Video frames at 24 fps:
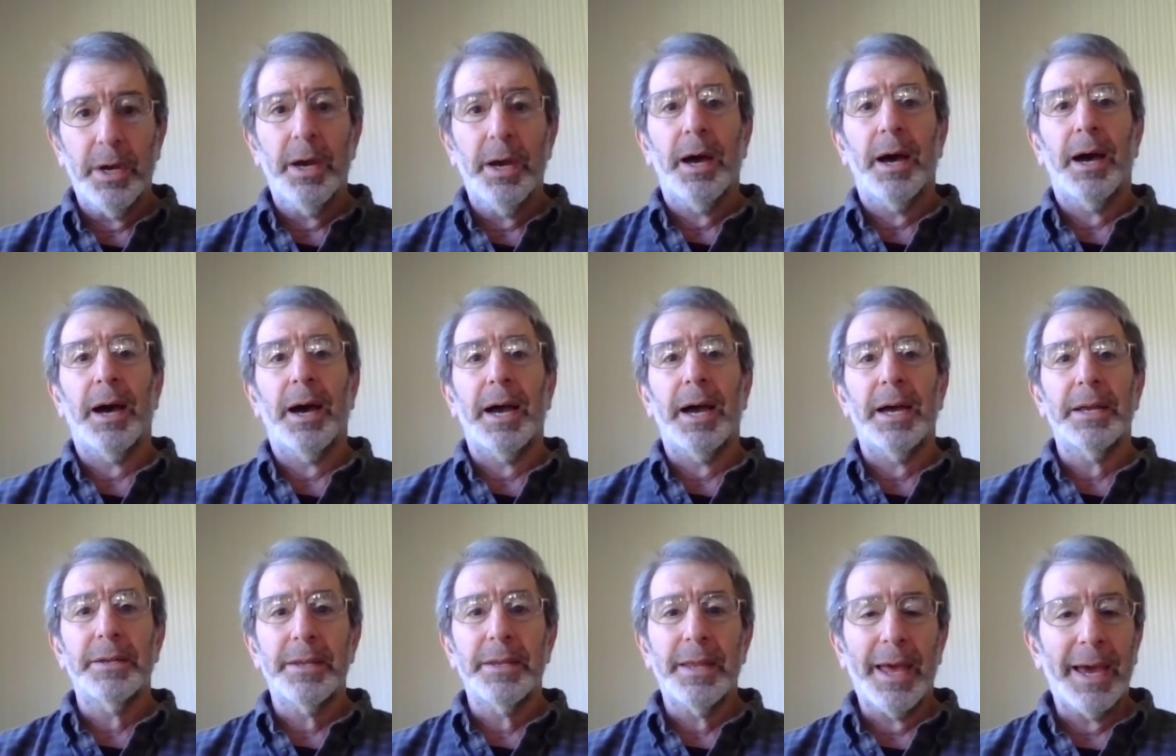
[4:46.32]

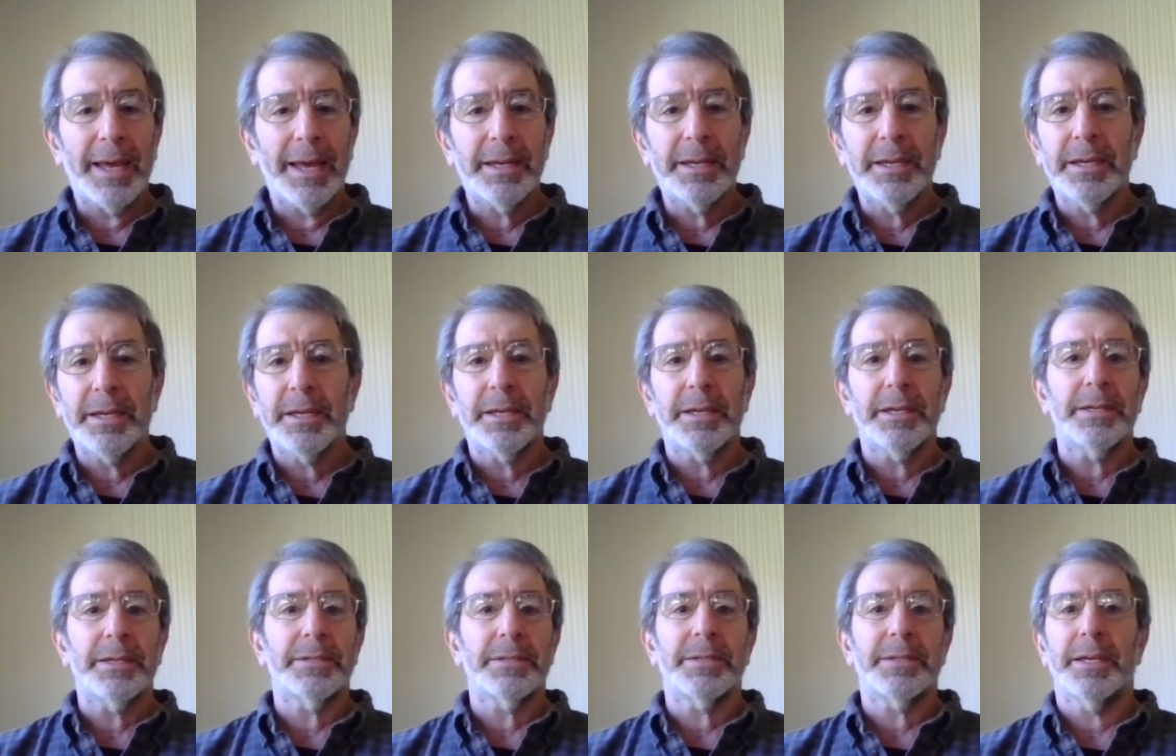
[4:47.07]
And that
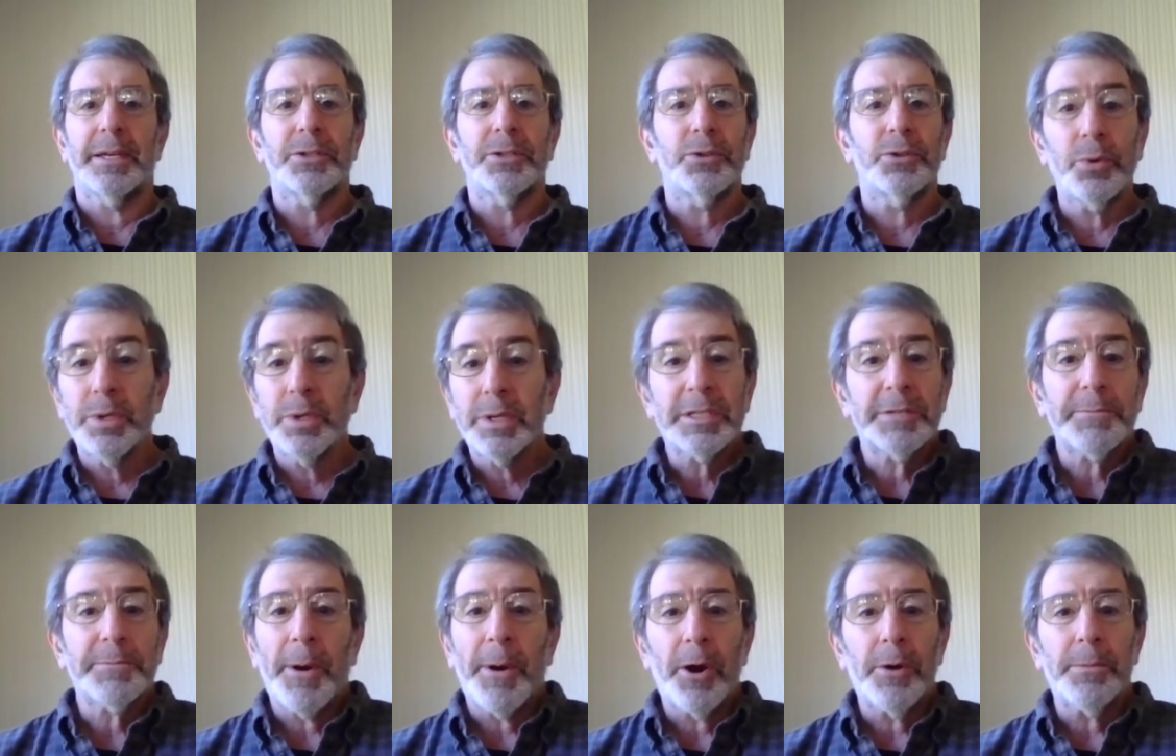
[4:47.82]
is do an
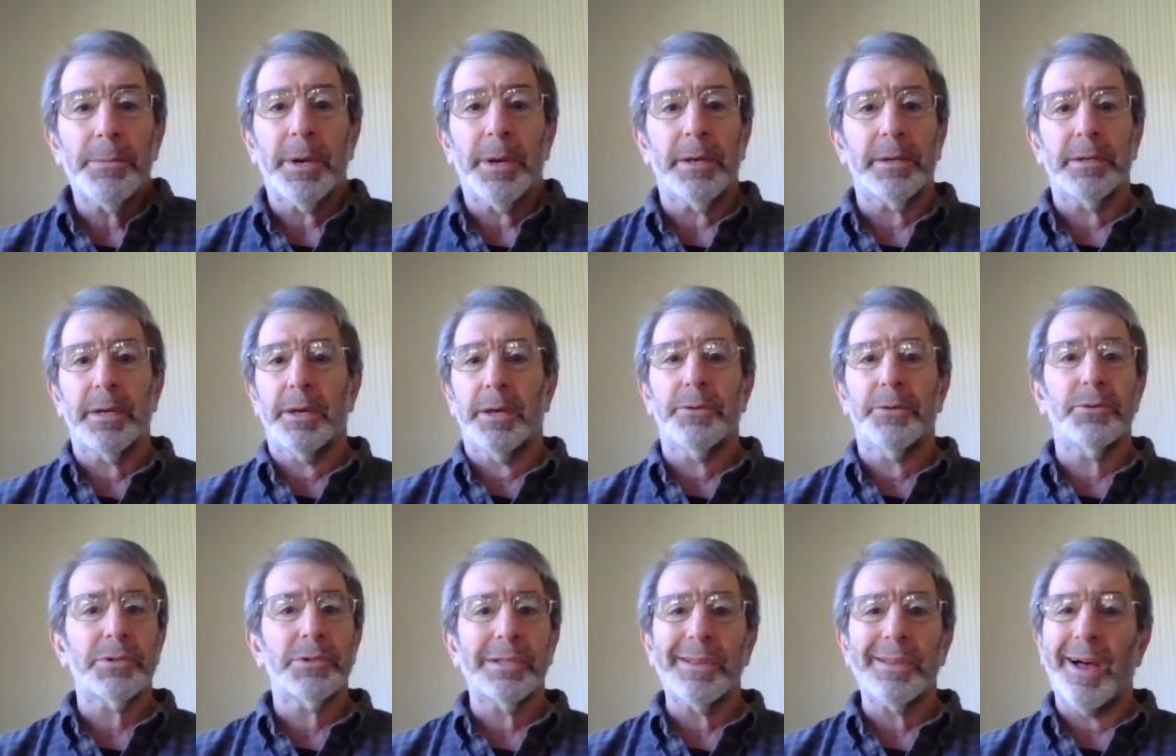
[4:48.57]
experiment.
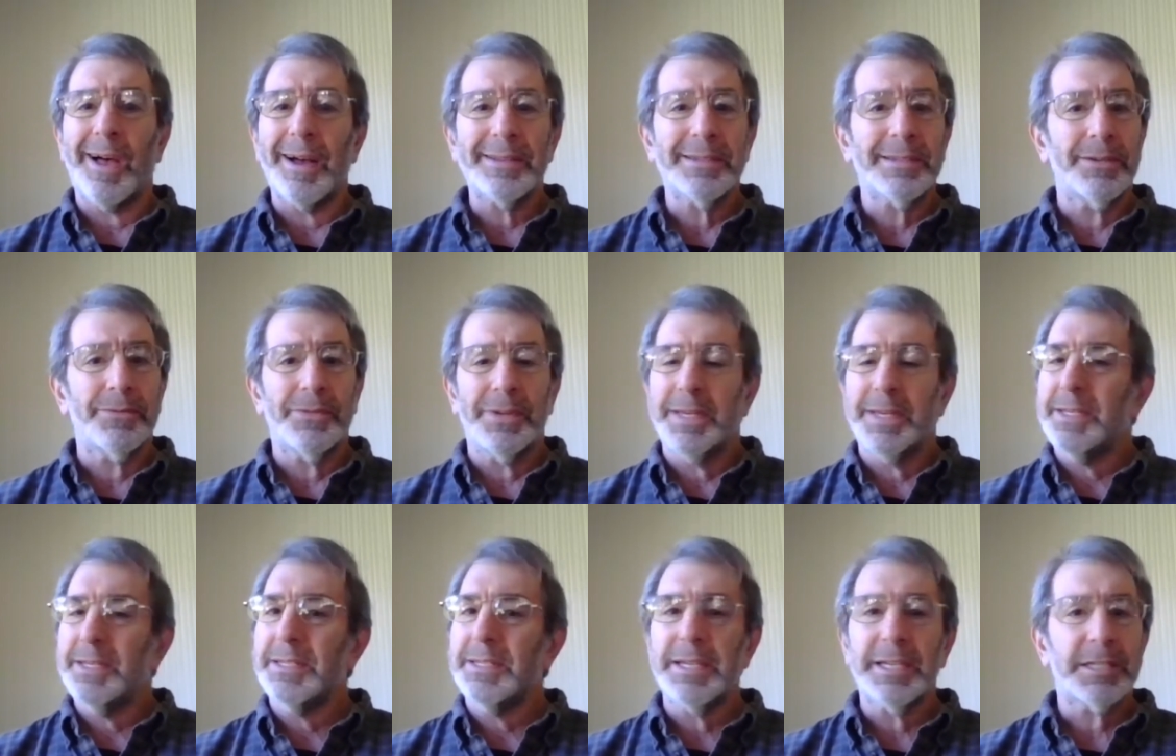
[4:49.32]
There's lots of
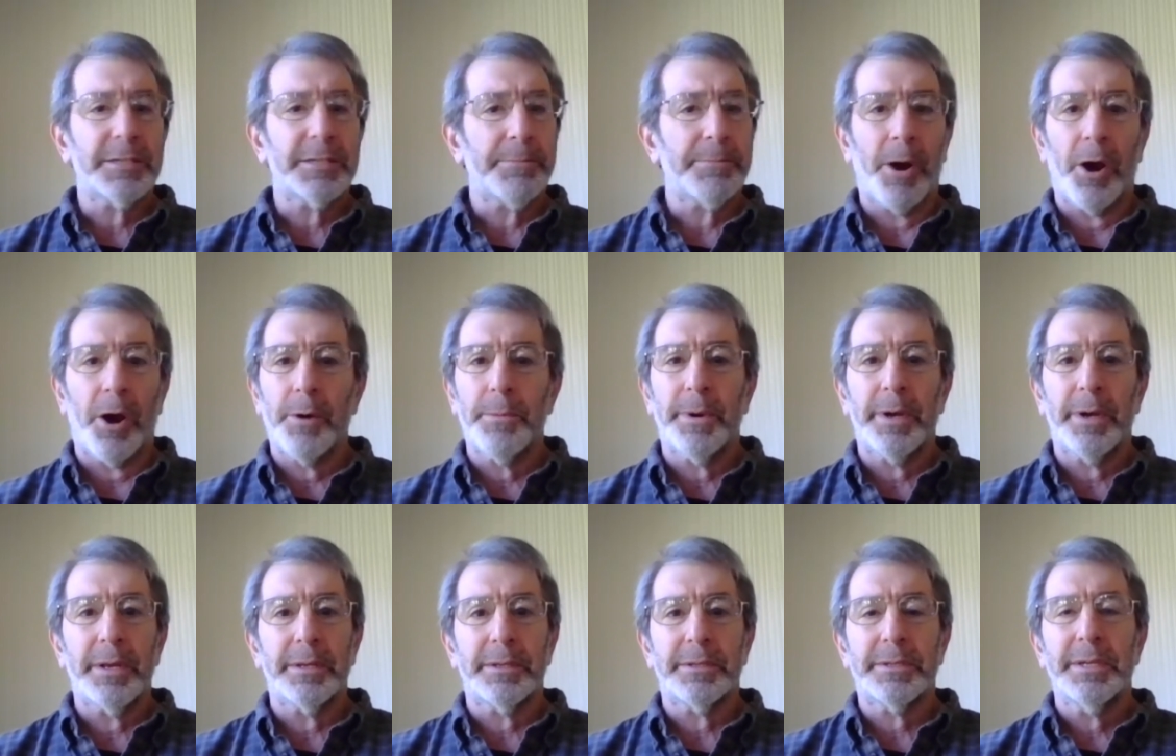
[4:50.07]
easy
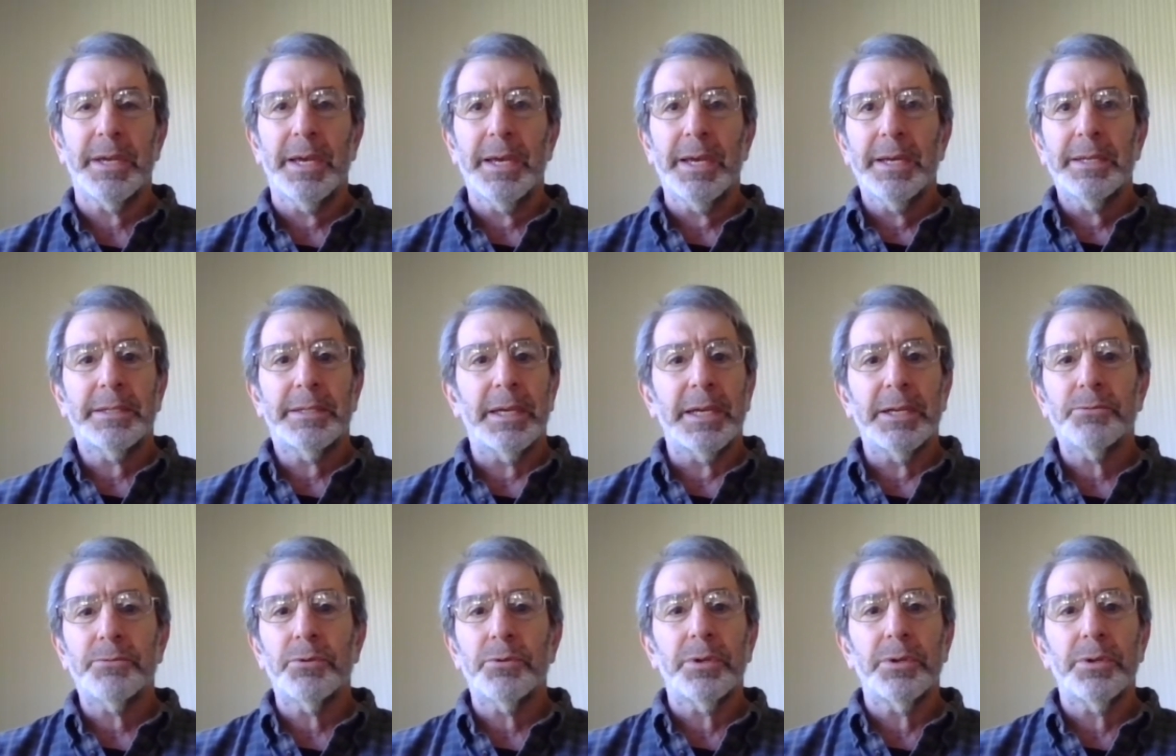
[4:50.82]
experiments to
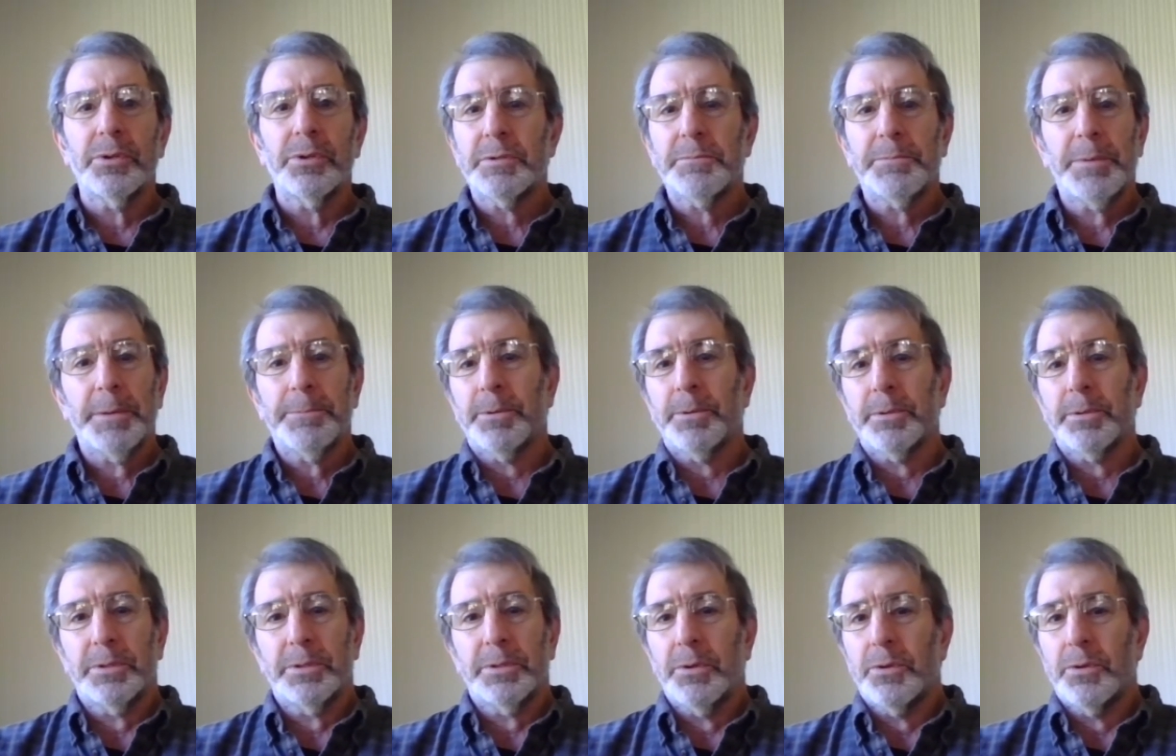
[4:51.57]
introduce
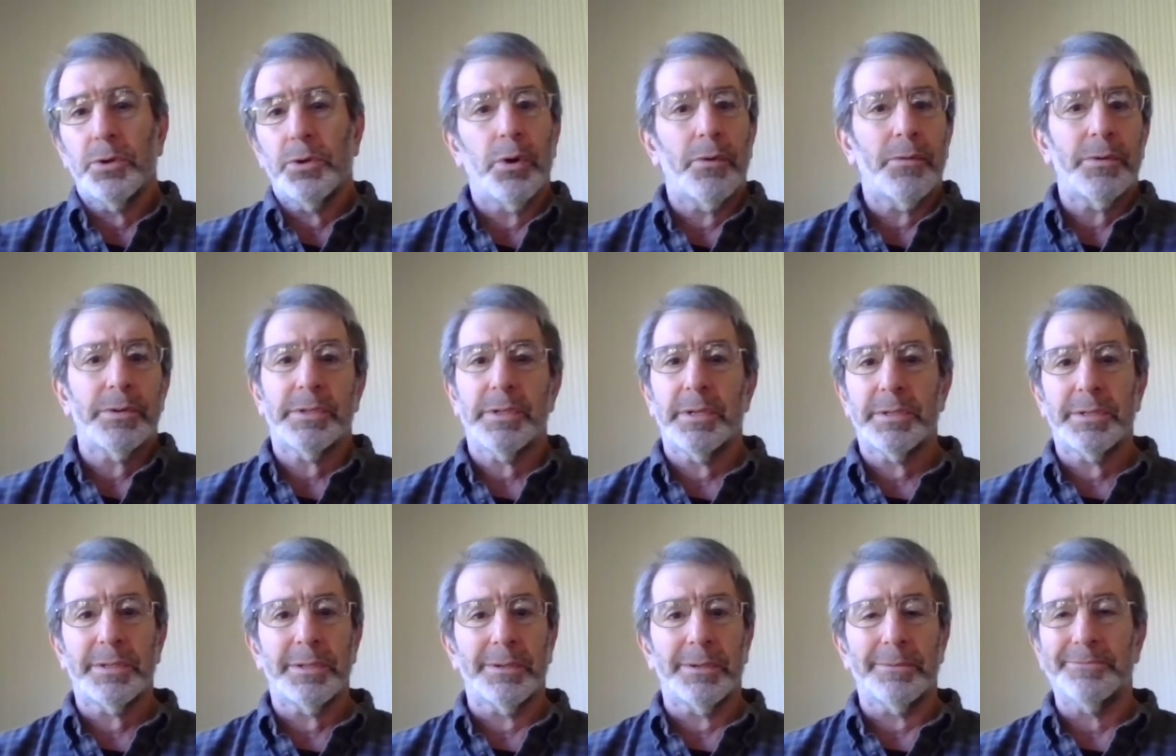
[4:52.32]
people to the nervous
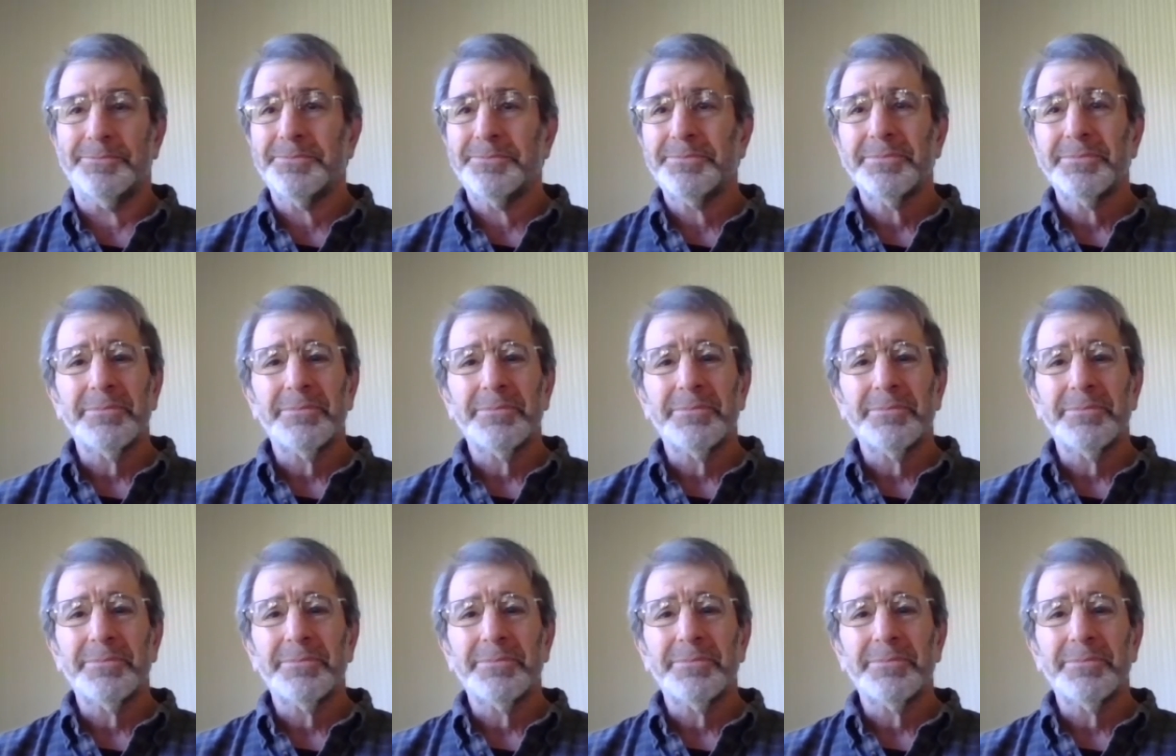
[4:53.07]
system.